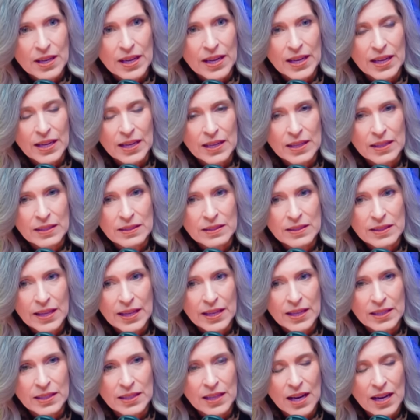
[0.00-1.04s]
and
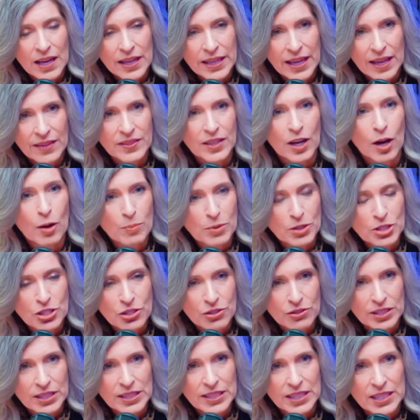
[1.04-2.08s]
then I had the
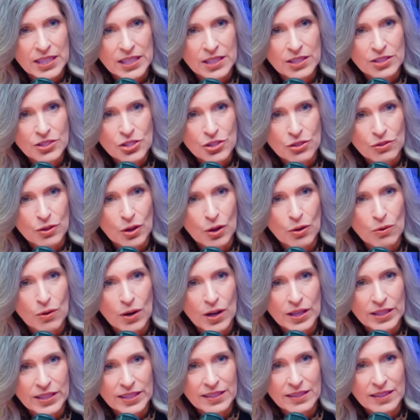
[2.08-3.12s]
opportunity to go
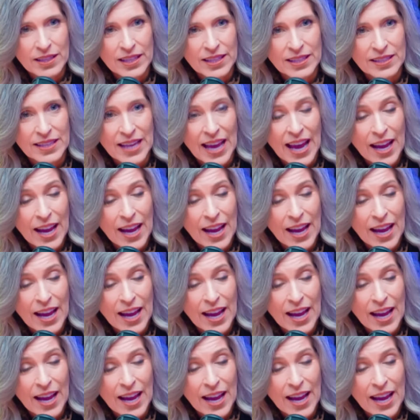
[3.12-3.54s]
on an